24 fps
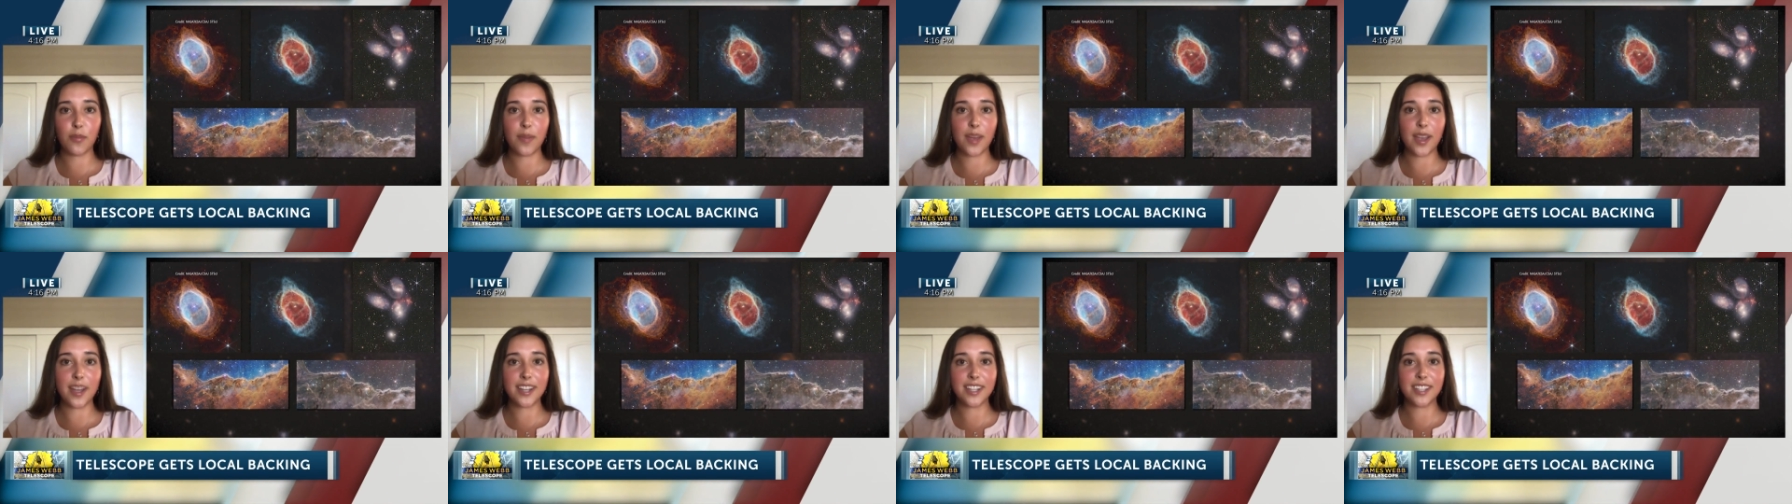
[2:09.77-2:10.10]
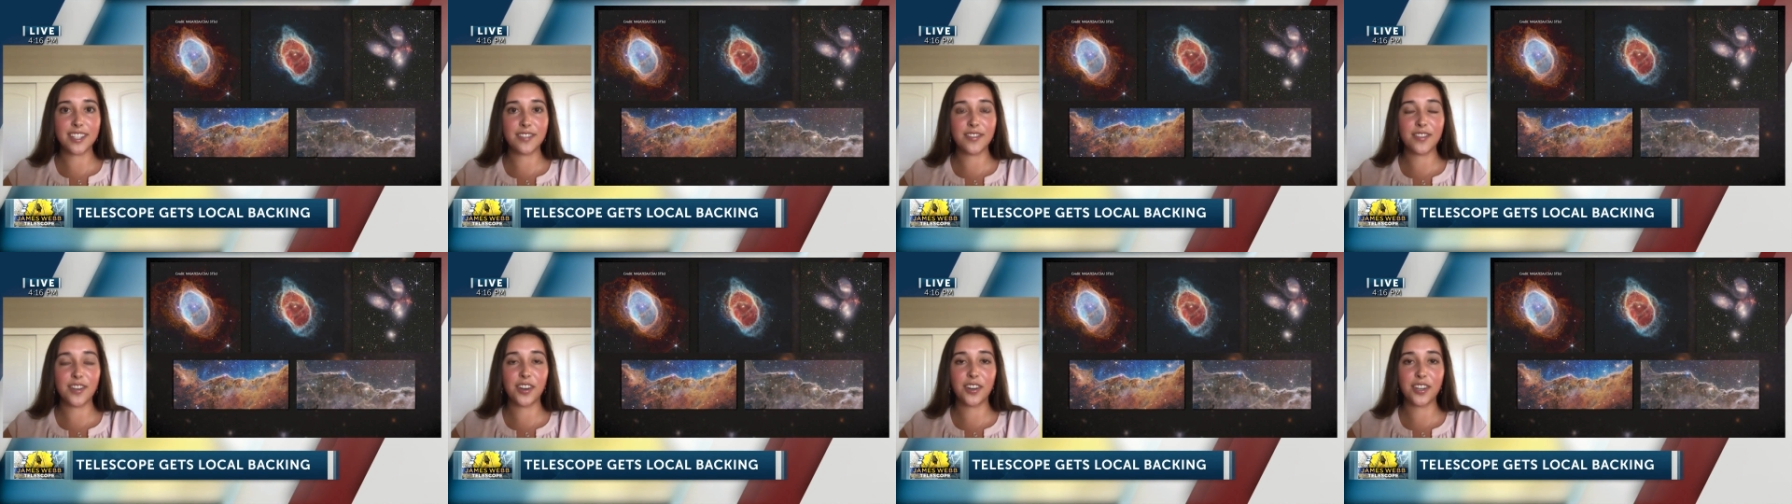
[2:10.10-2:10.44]
and its
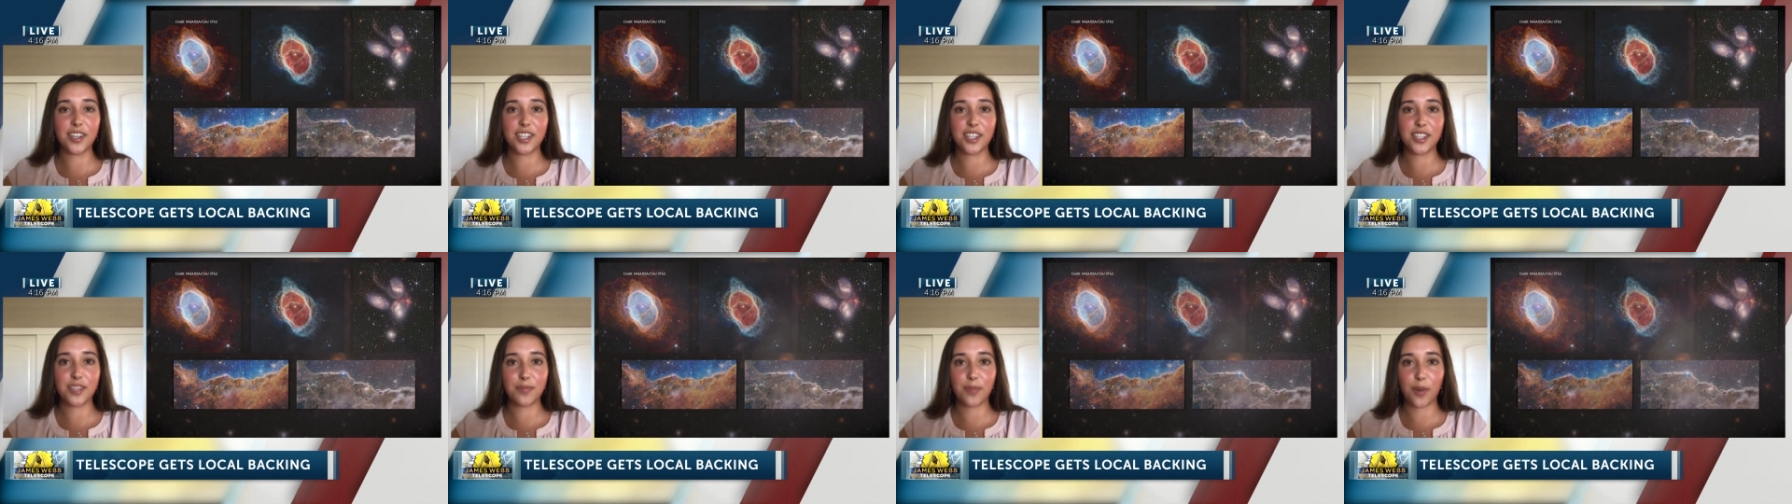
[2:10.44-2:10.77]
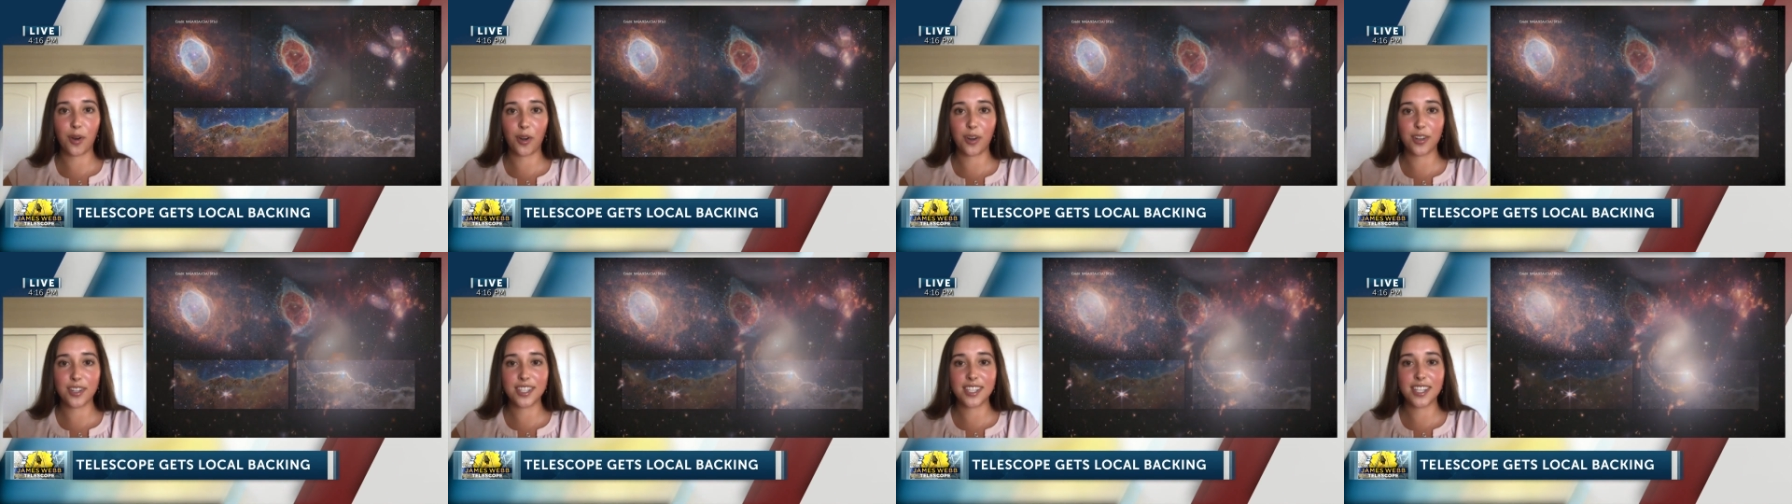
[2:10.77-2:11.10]
various
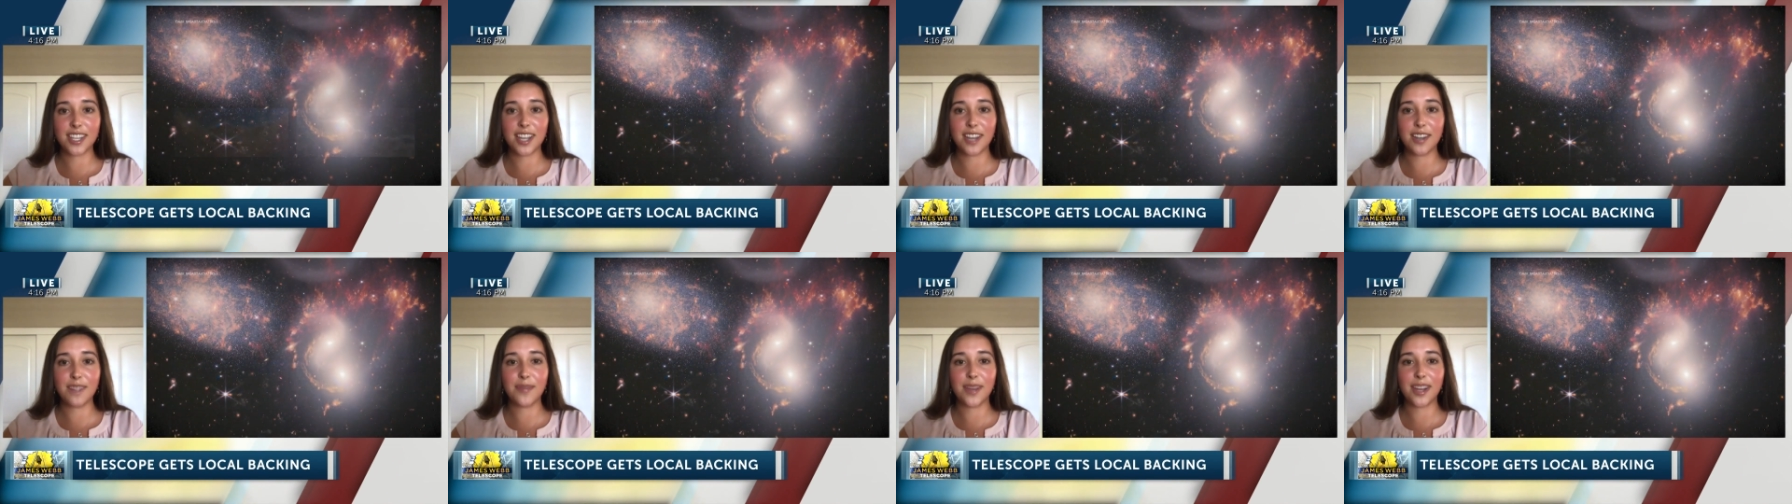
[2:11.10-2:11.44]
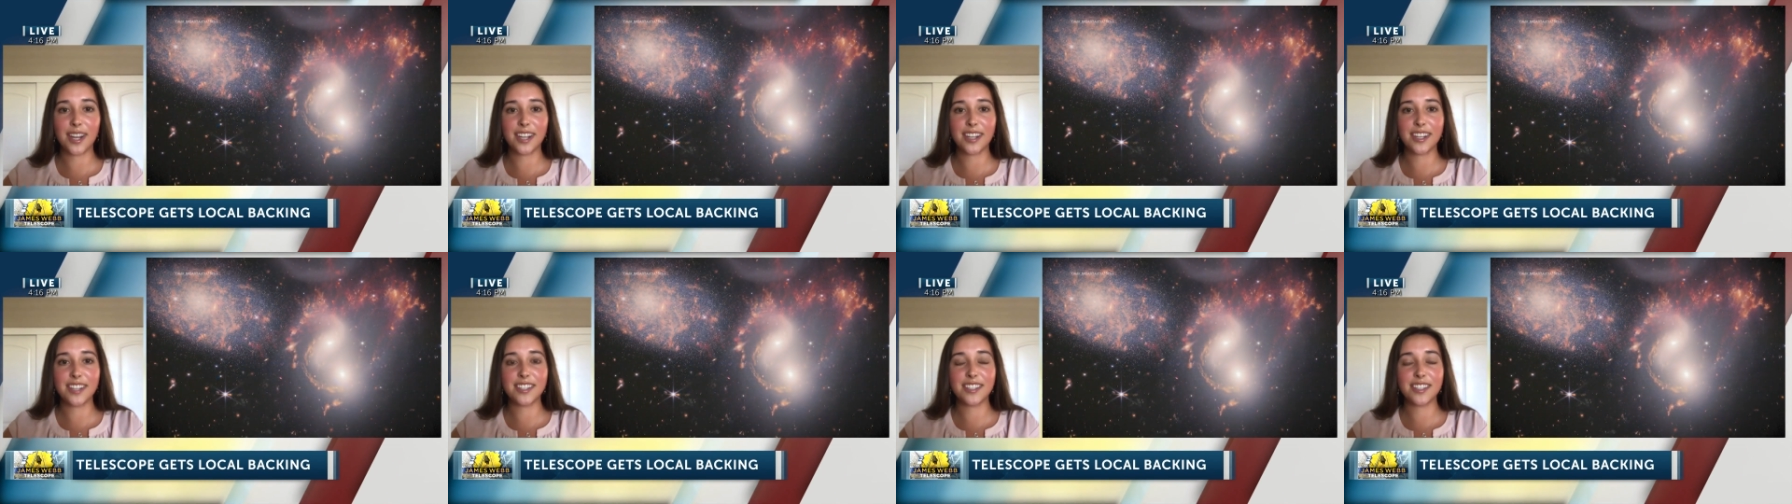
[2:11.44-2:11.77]
parts and
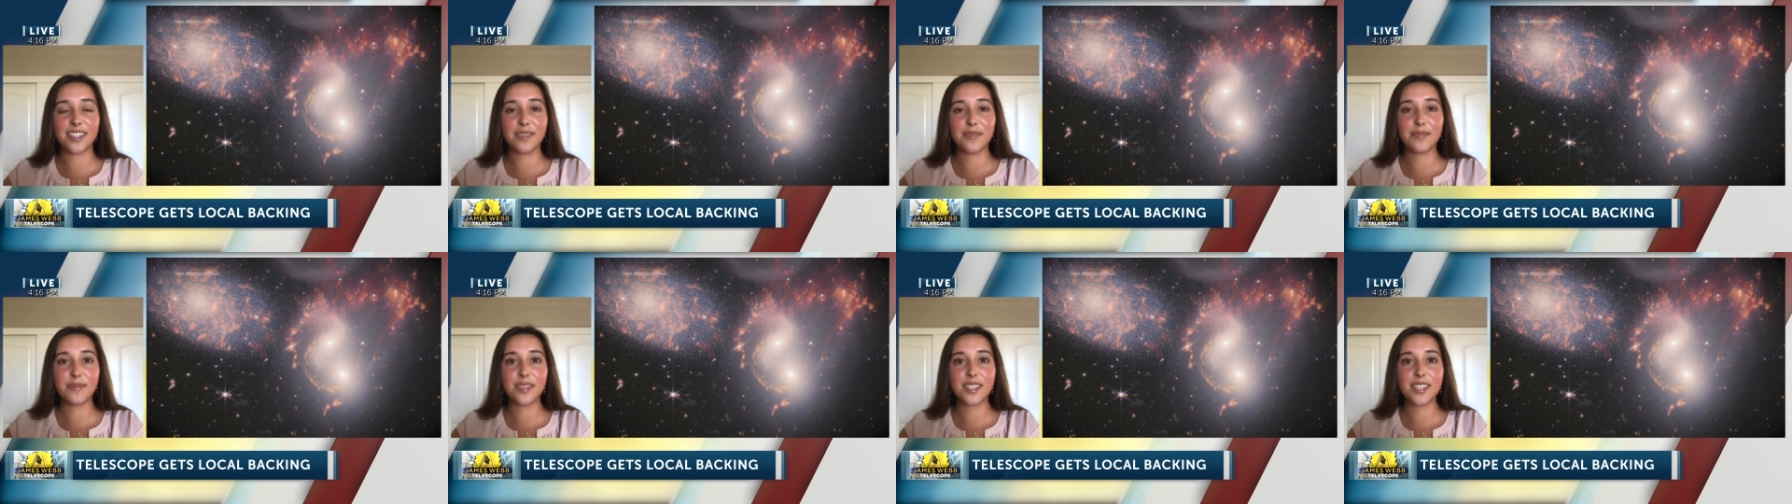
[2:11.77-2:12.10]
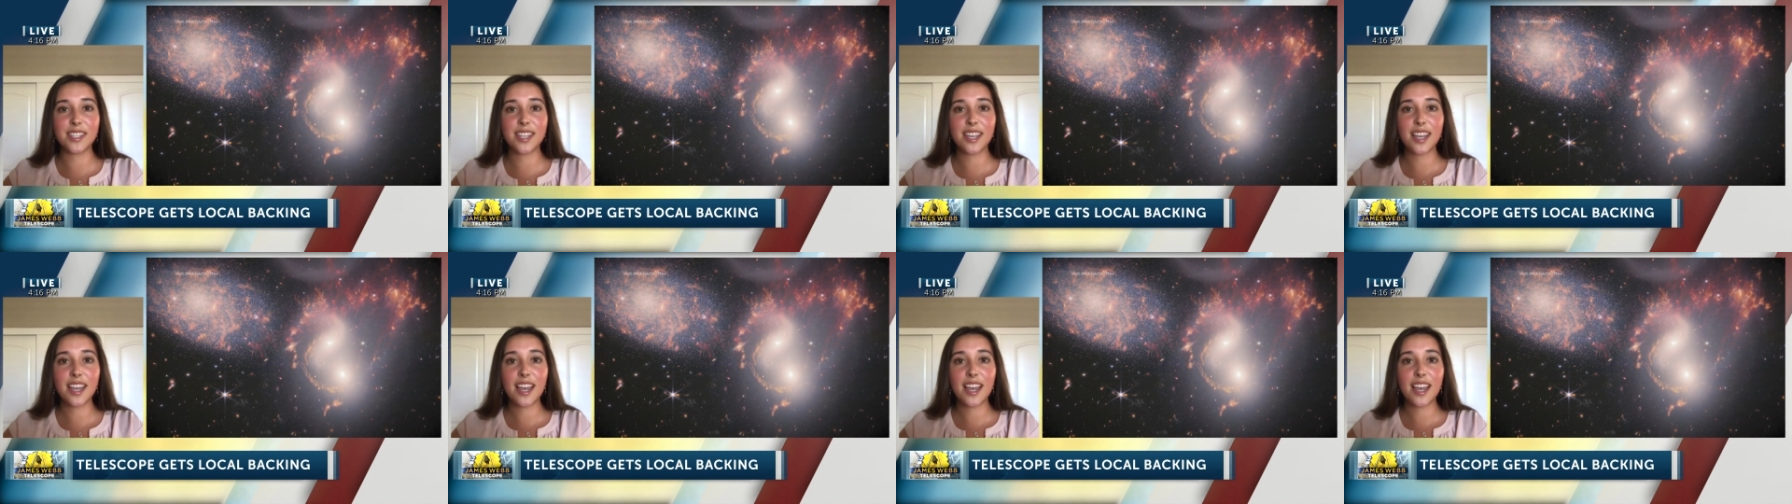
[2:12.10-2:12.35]
mechanisms.